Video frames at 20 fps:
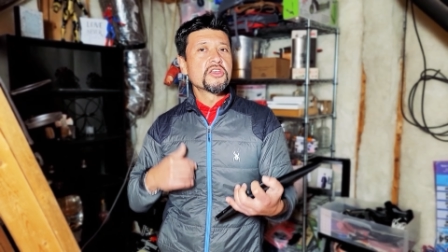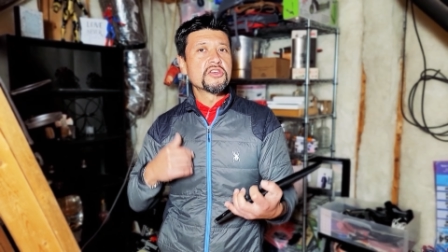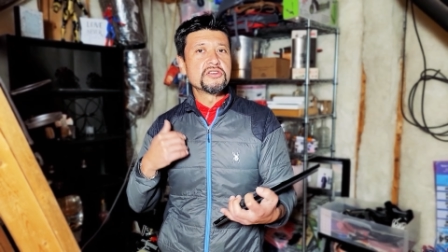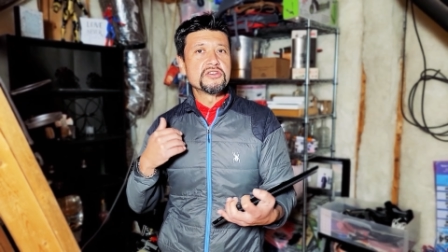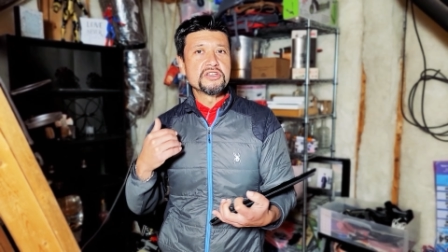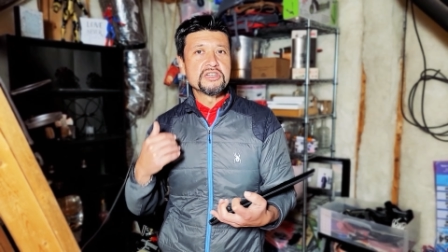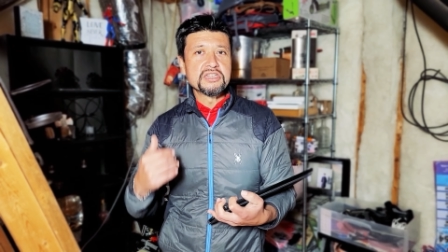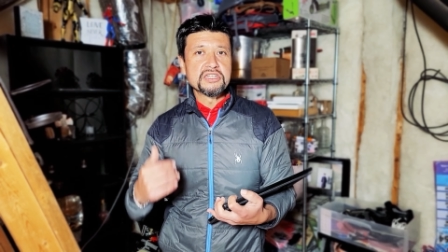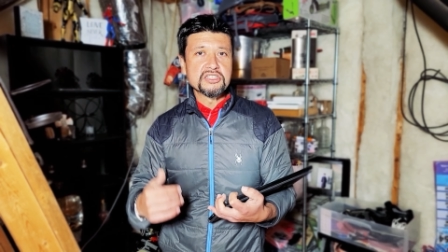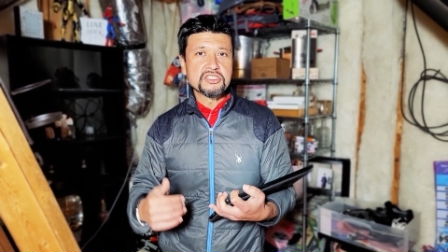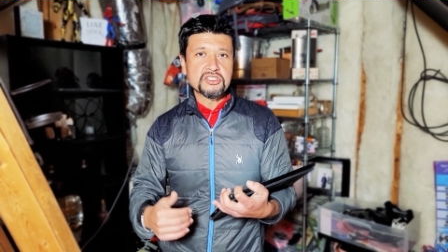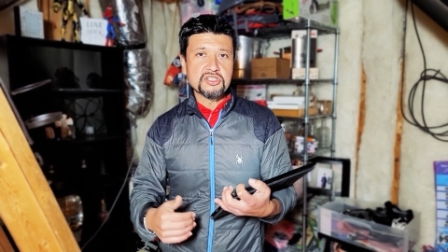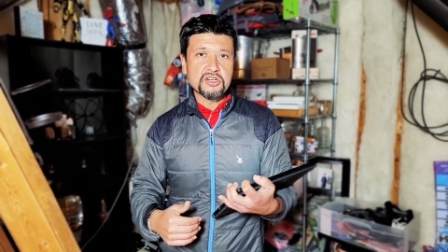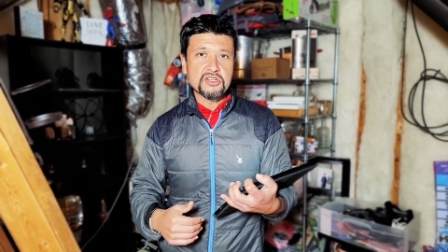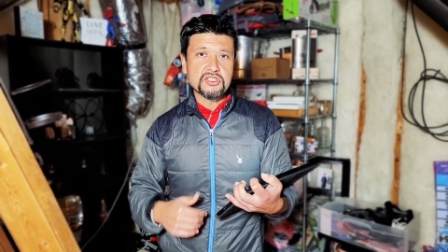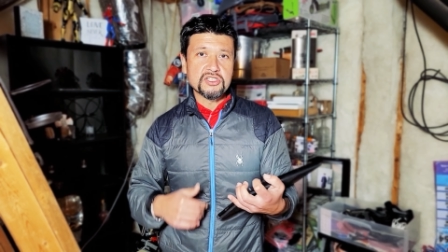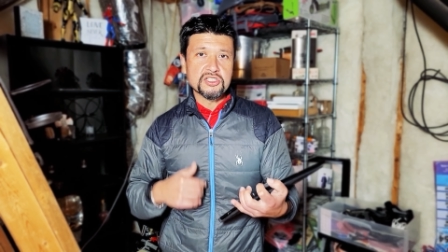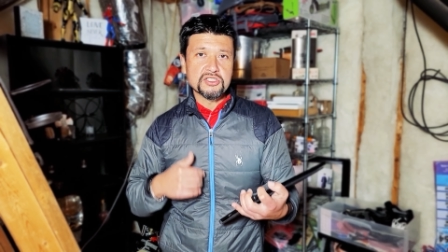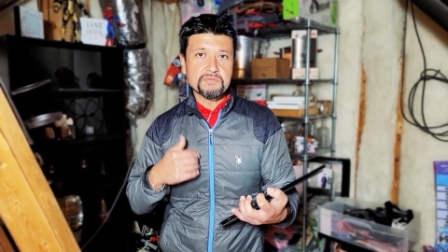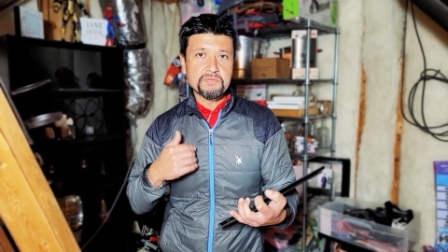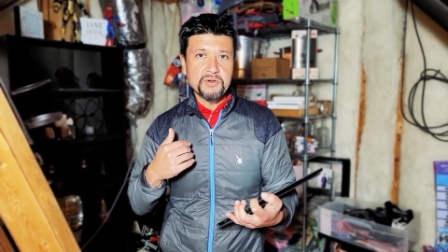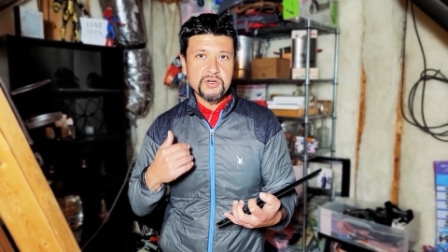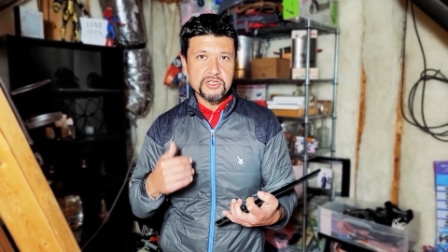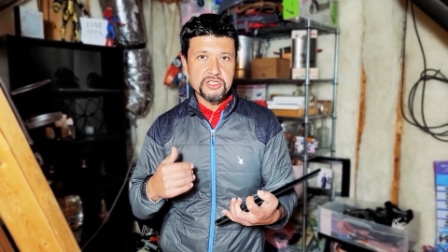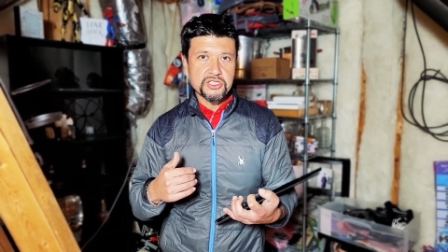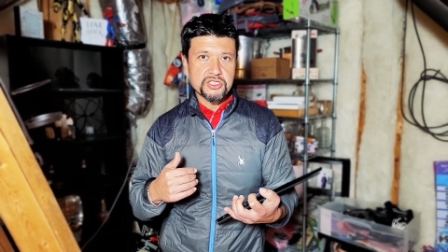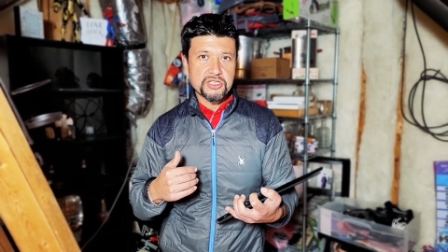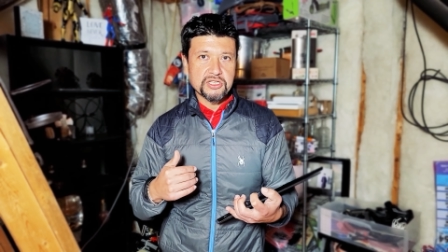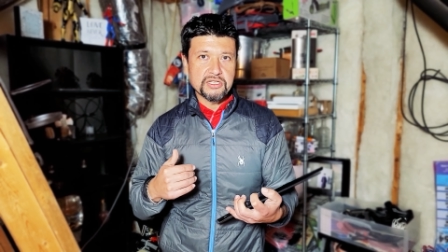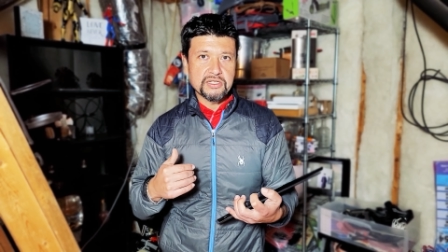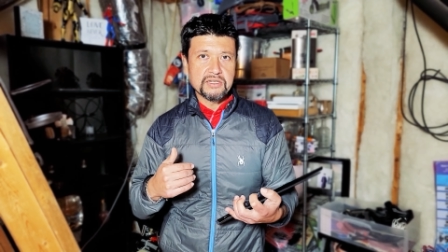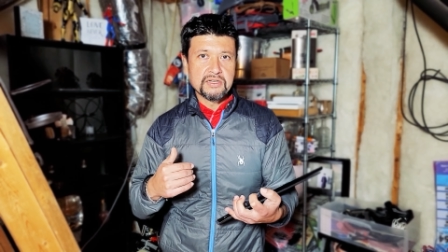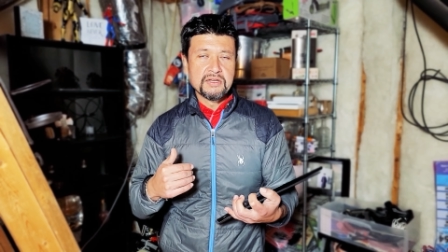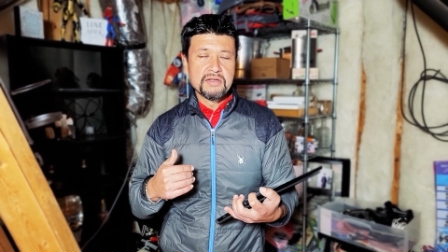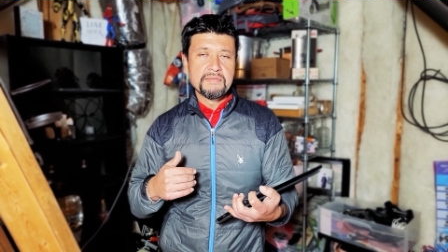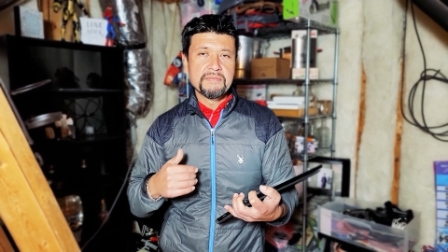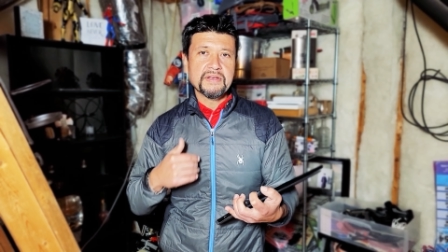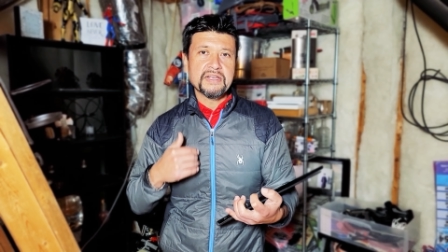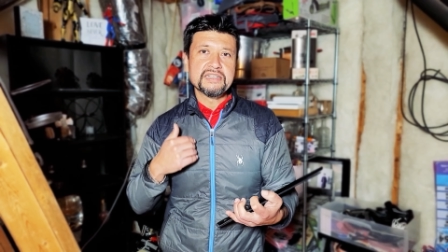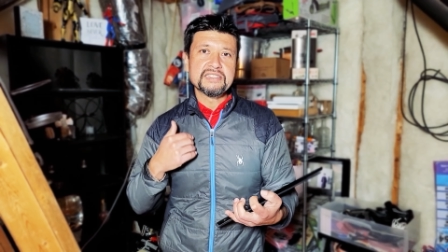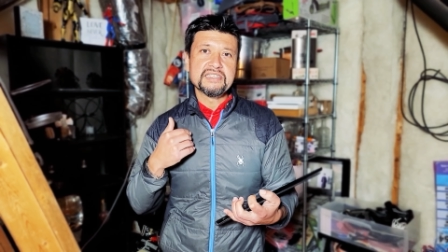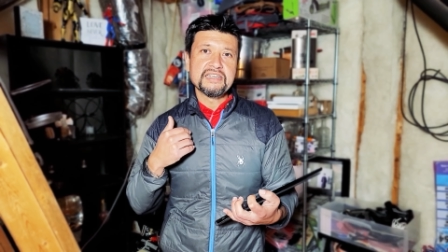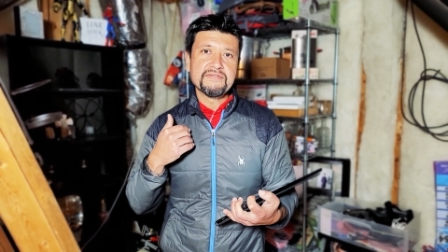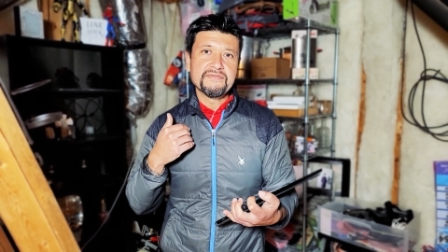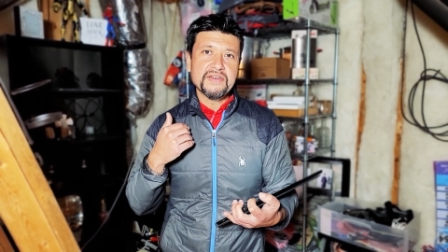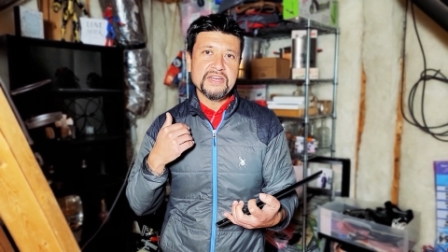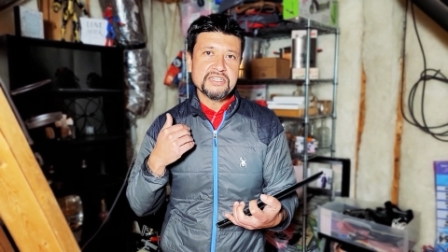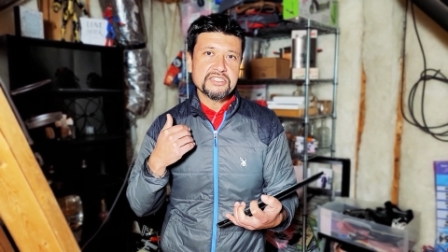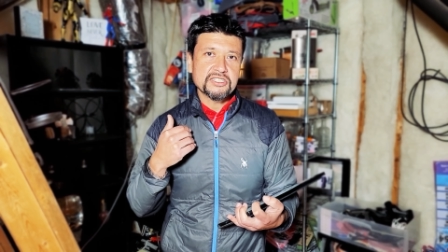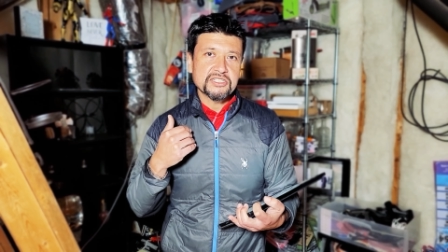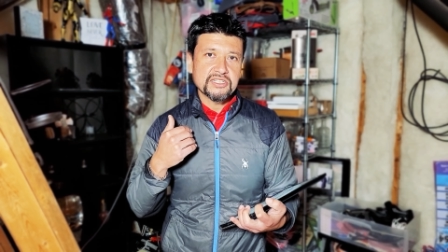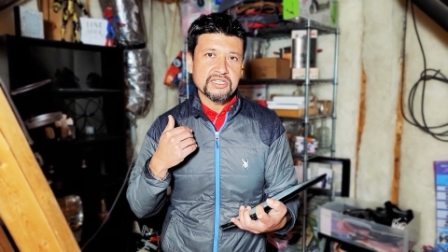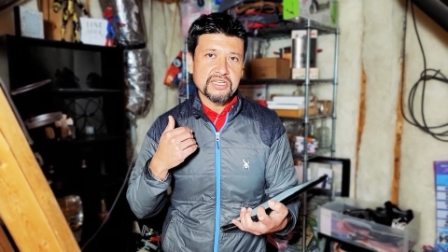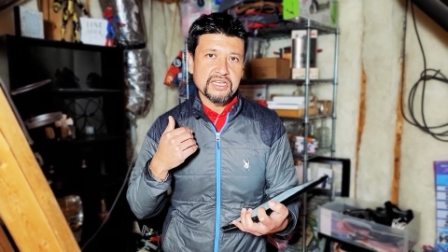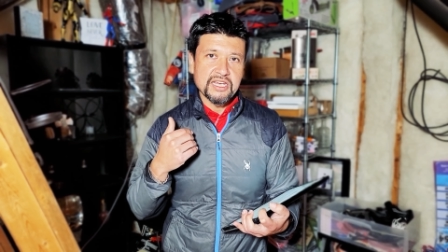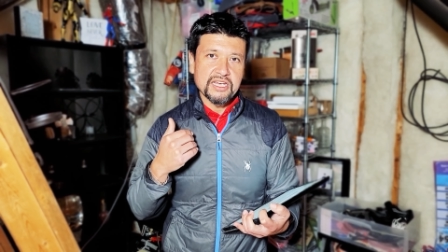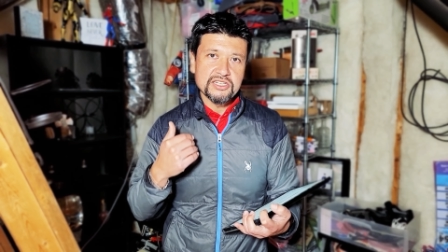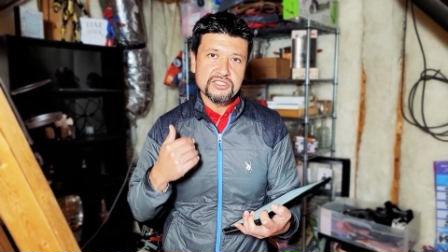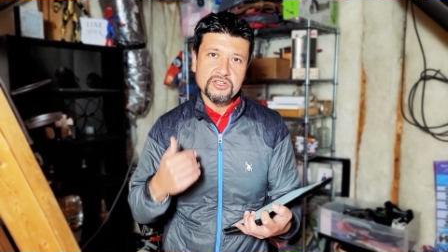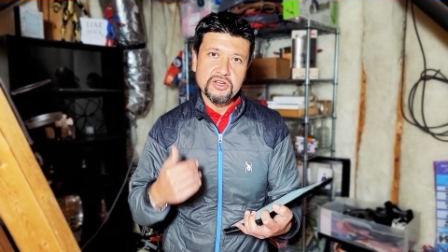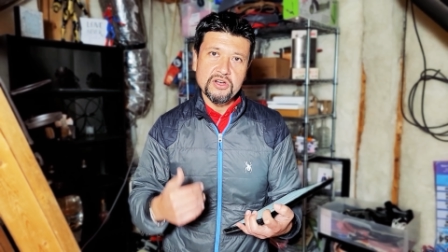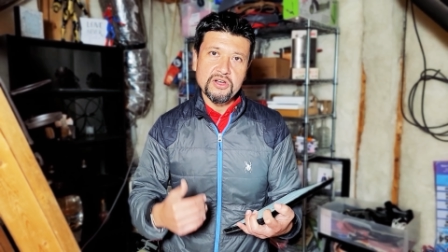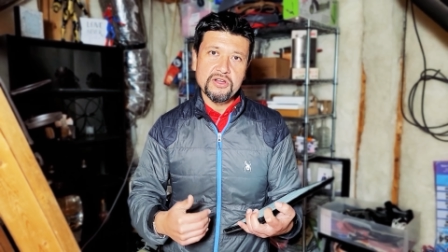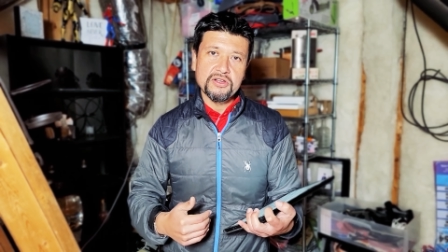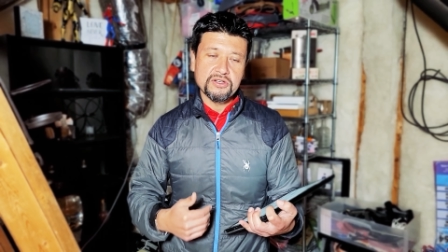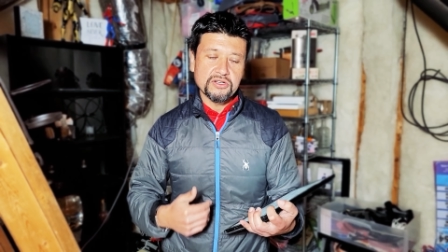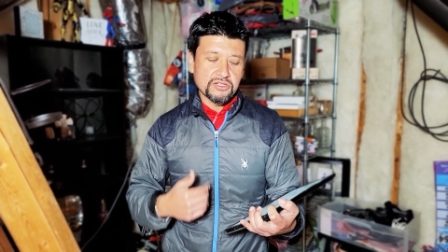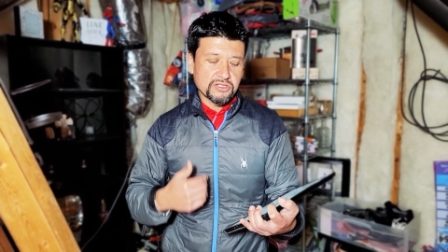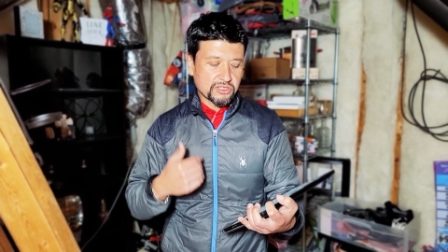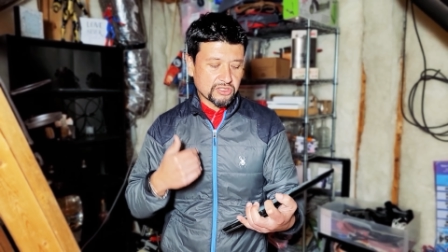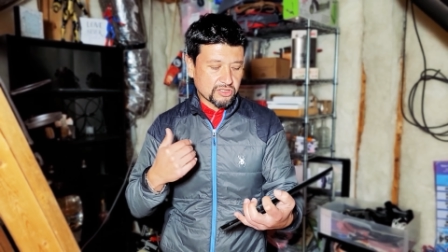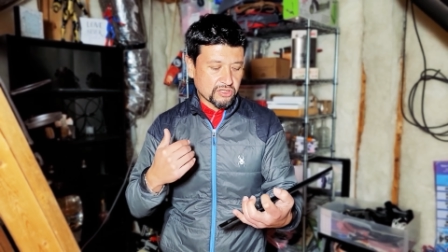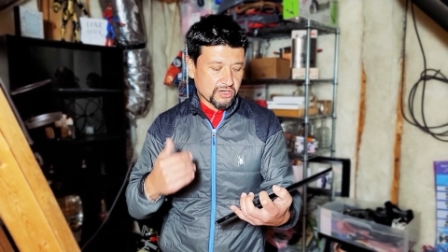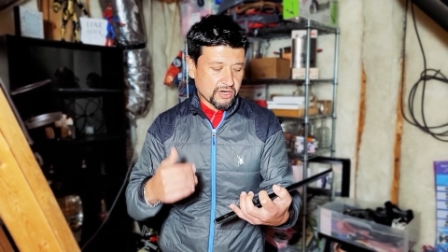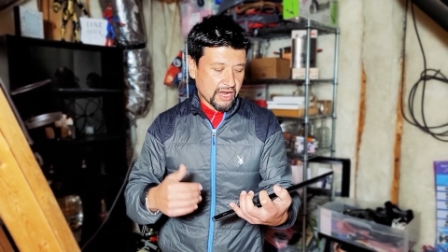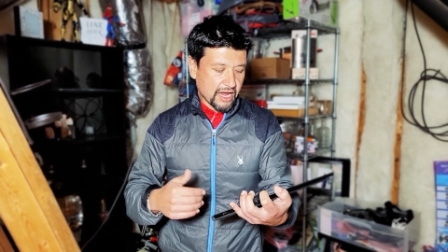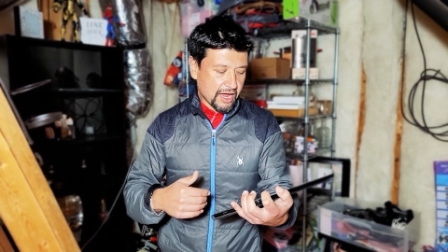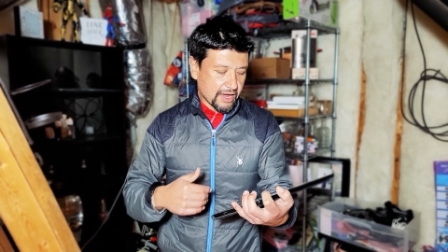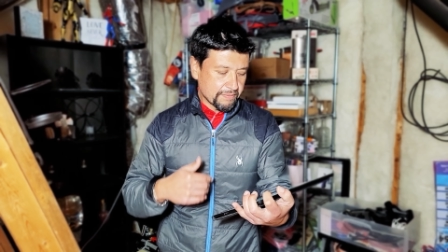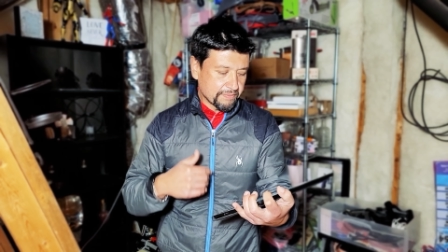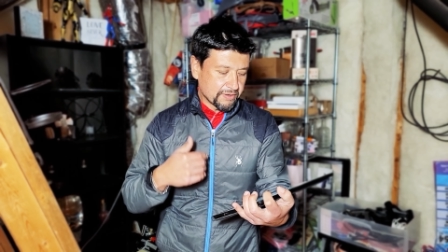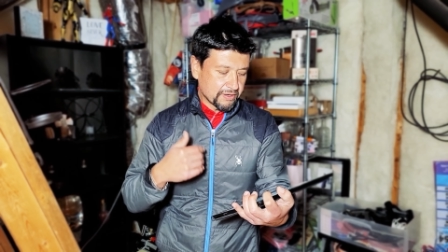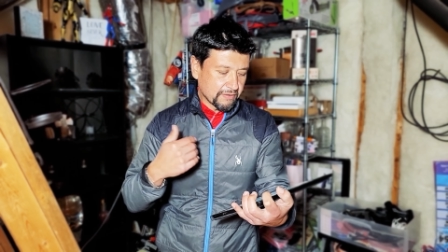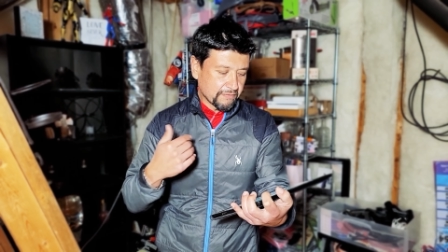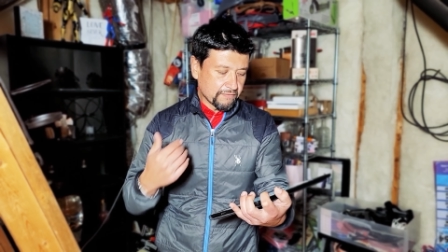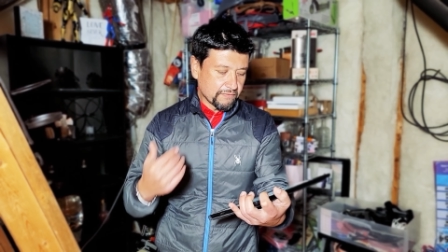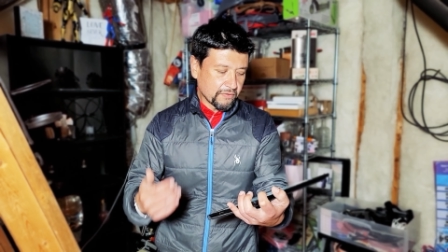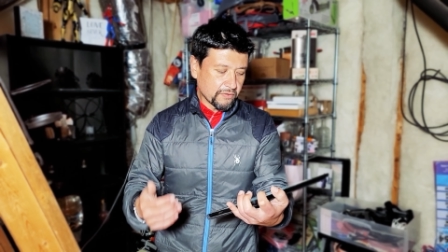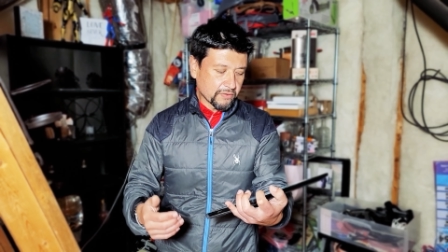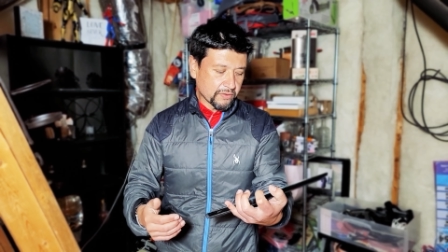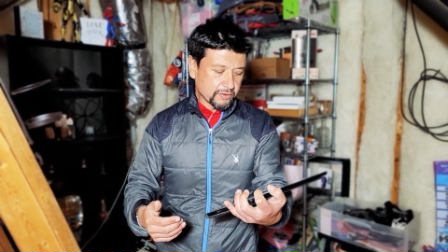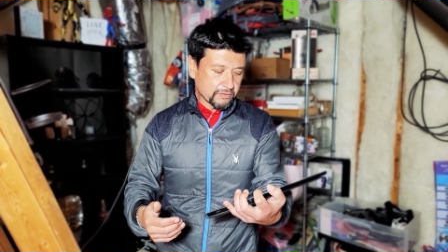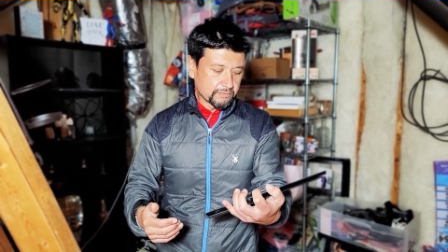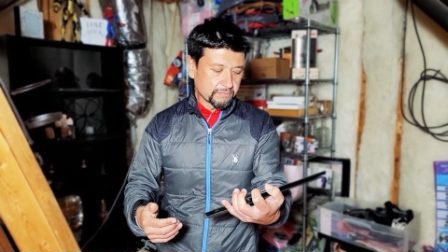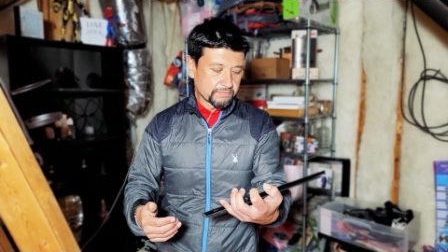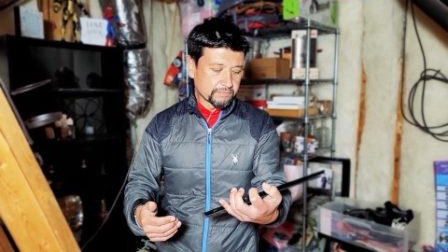you need to start just pushing because eventually it's all going to start happening forward.